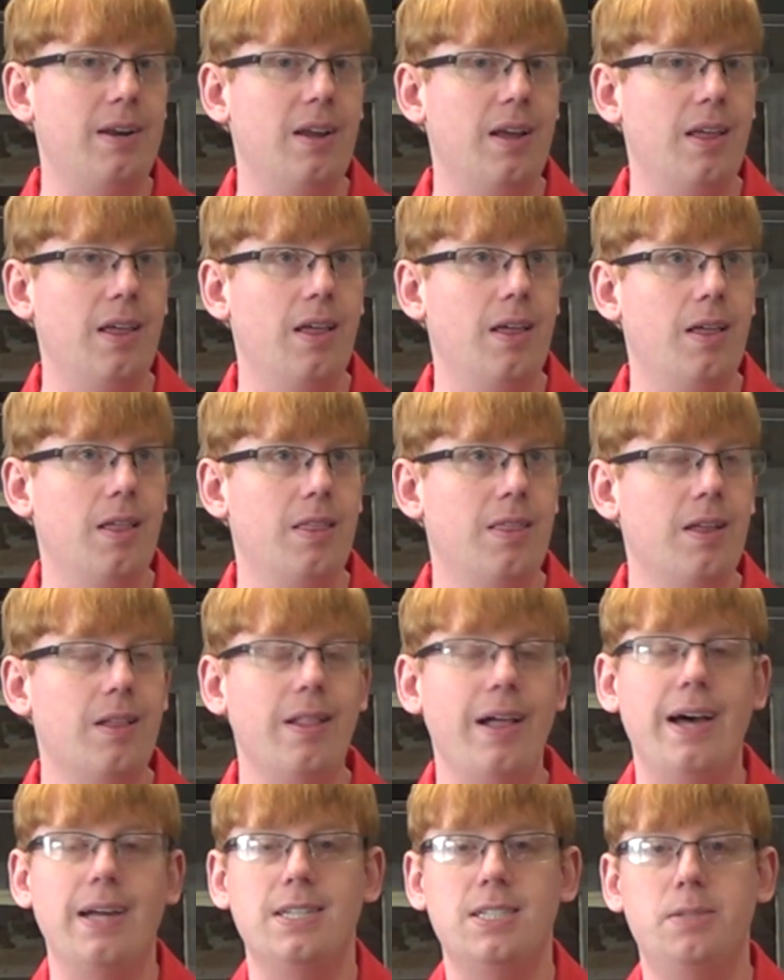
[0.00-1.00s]
the
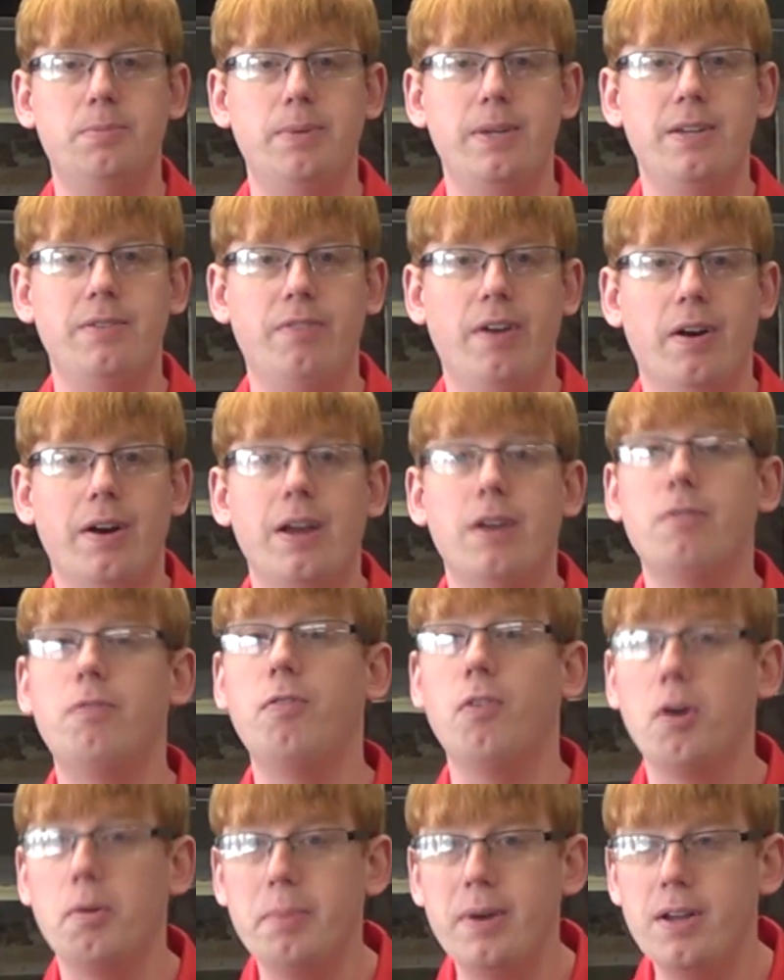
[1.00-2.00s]
class to be very
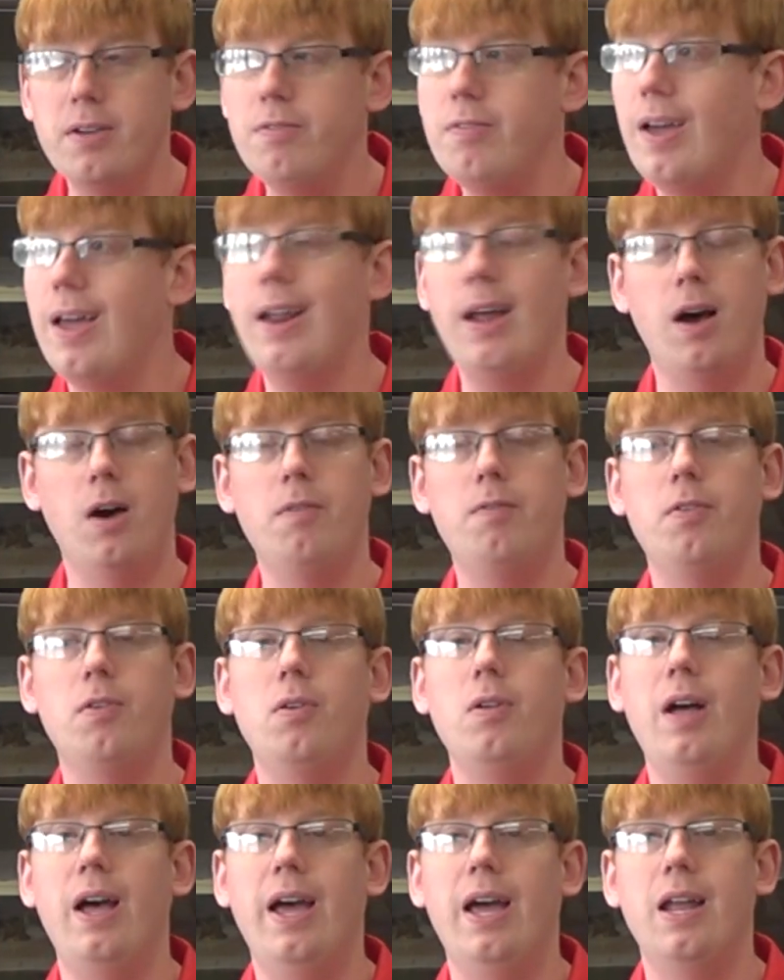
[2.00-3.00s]
informative and
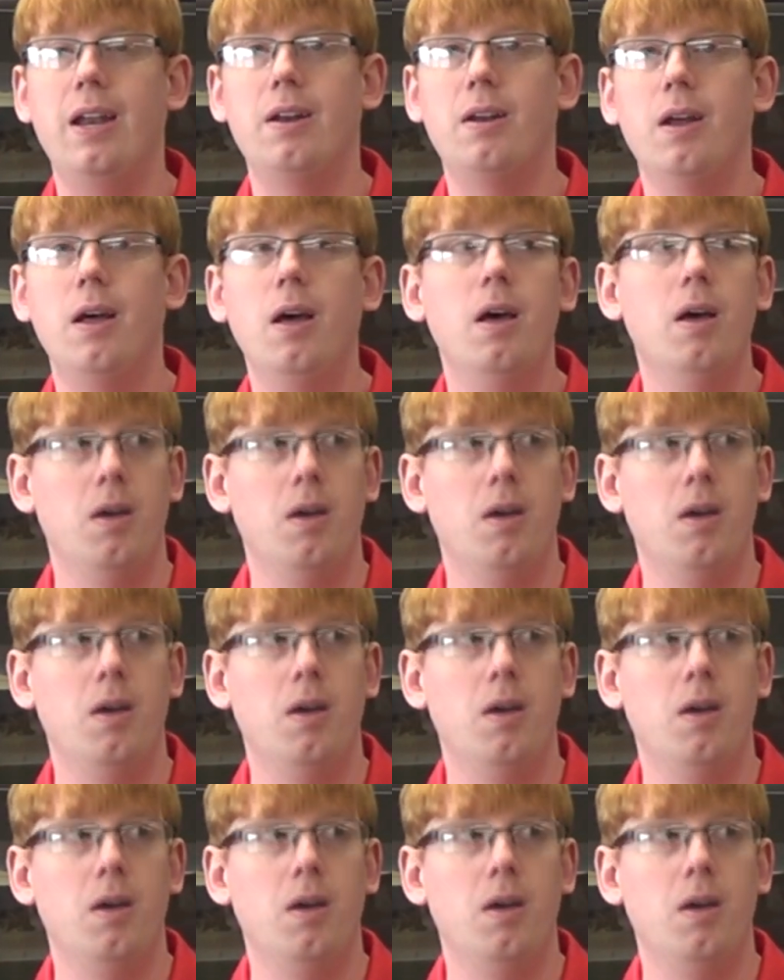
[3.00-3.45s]
helpful and